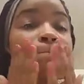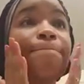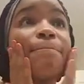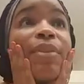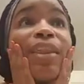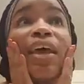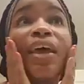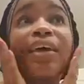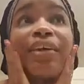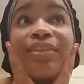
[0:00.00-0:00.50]

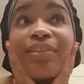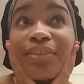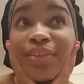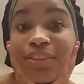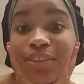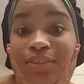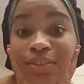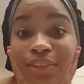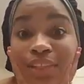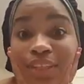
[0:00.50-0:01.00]
I
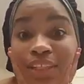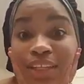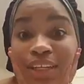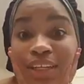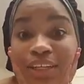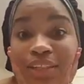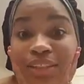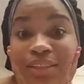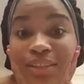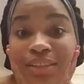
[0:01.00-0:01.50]
still look
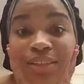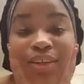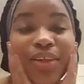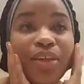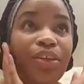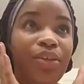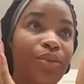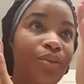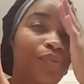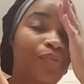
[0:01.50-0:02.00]
nice, young, and
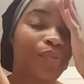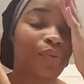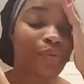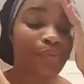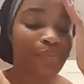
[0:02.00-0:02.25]
youthful.